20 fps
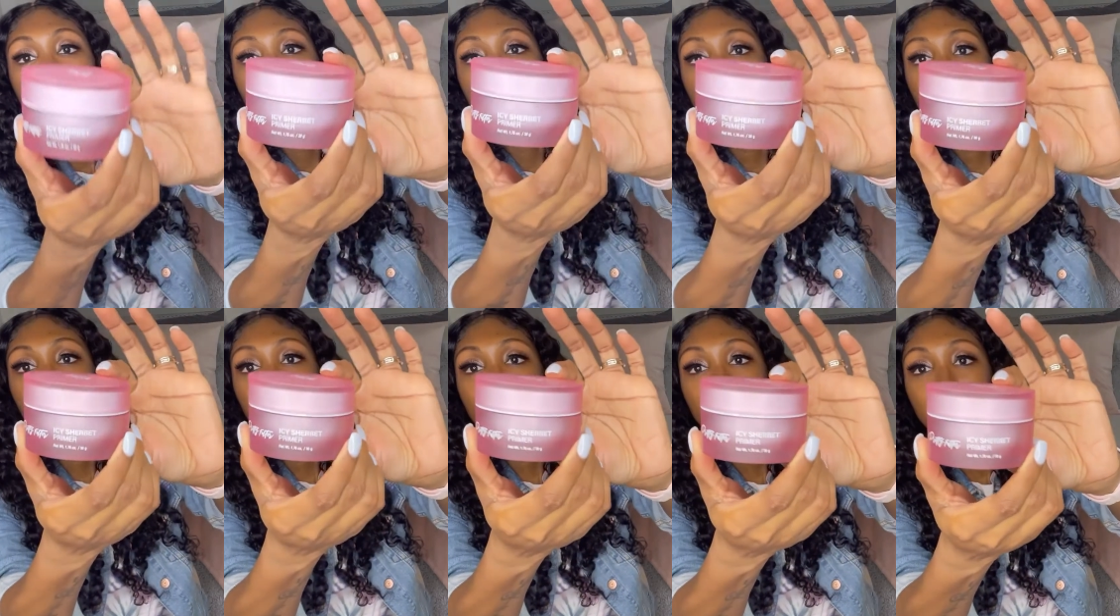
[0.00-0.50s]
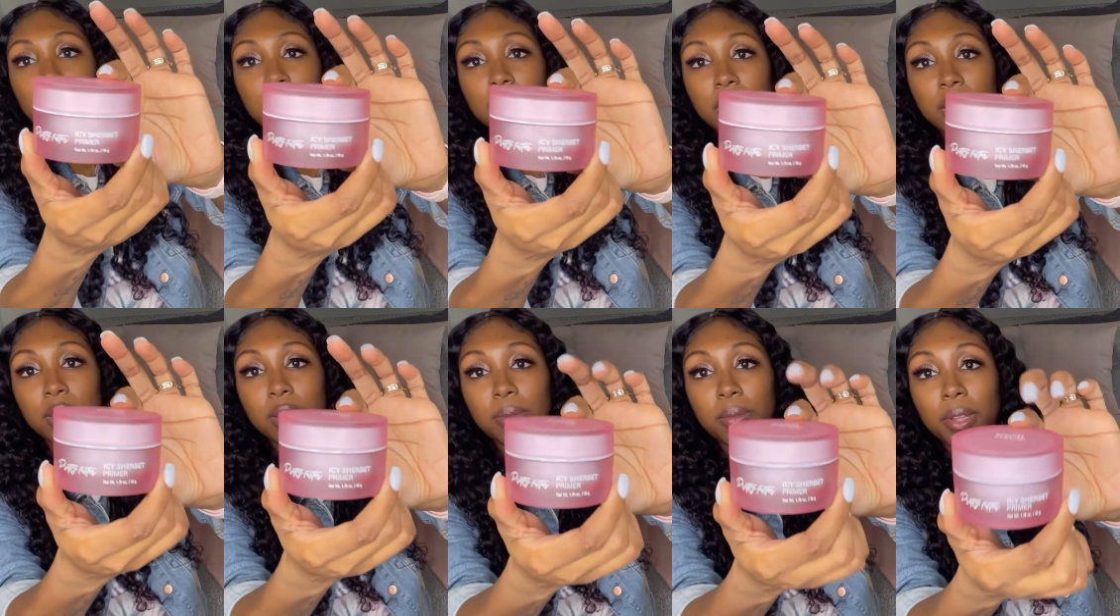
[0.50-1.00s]
So this
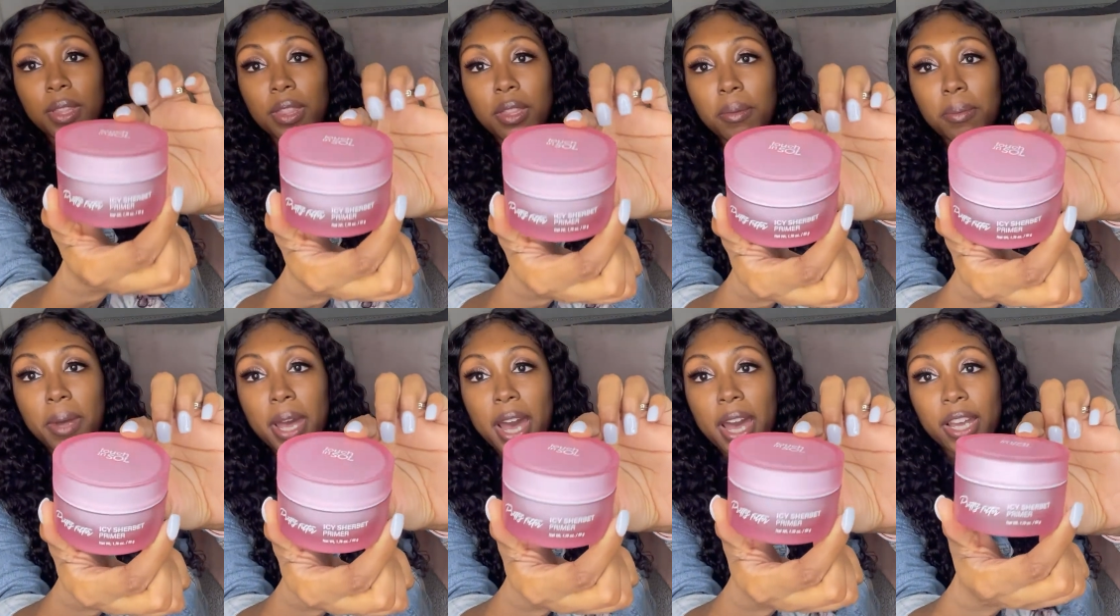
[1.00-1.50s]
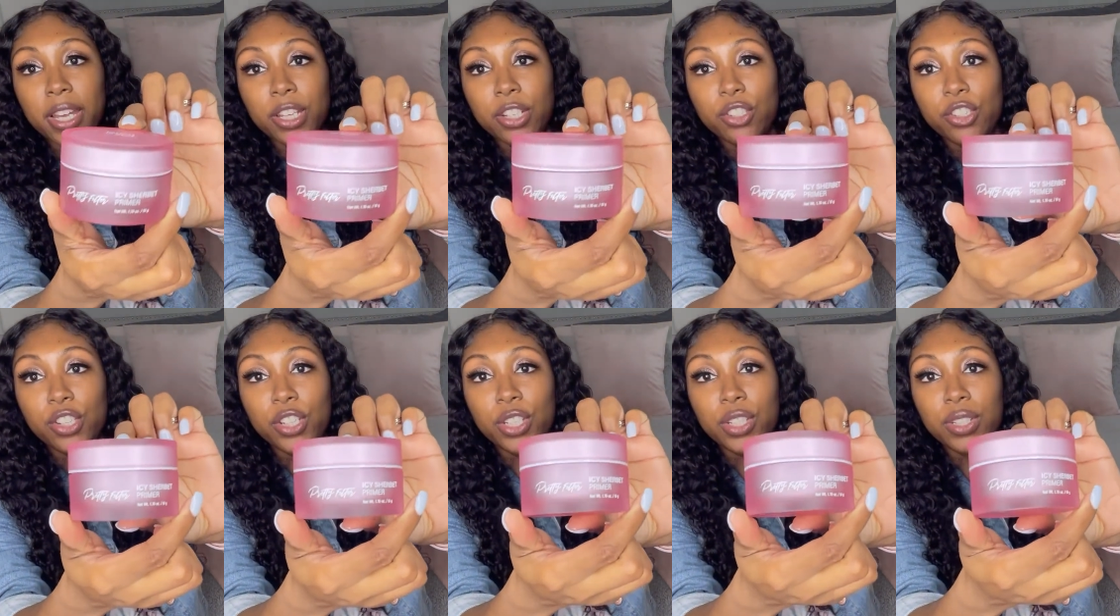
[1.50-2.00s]
is what the
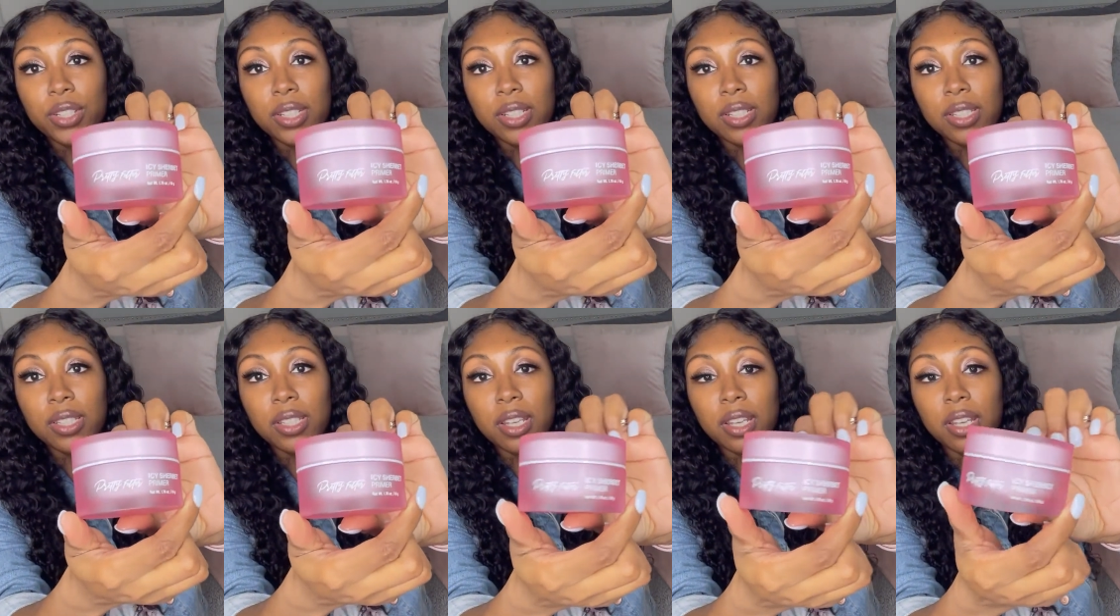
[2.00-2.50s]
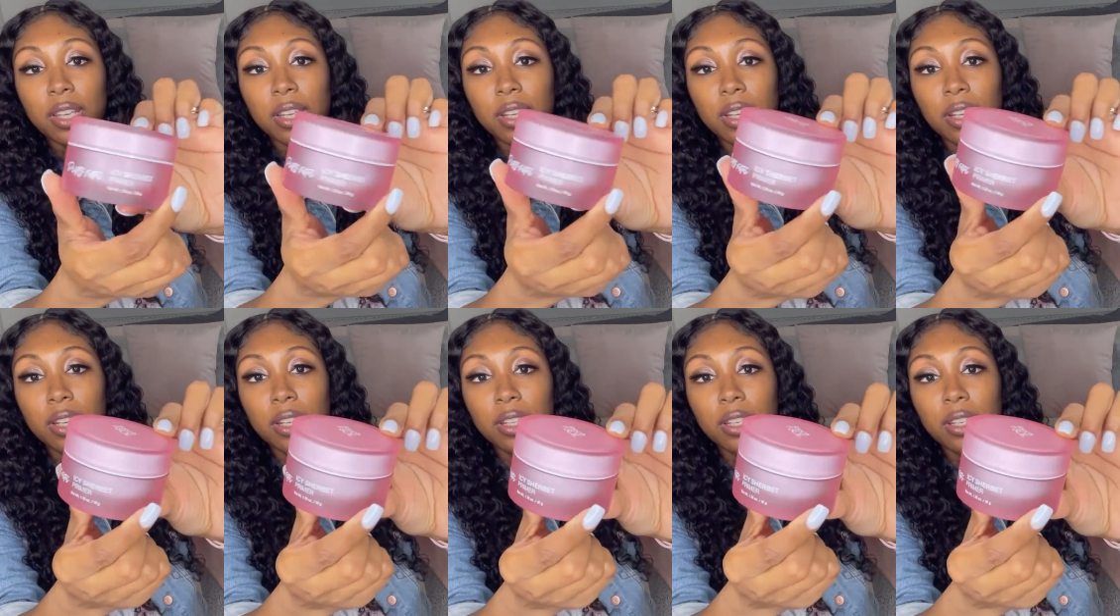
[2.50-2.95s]
packaging looks like.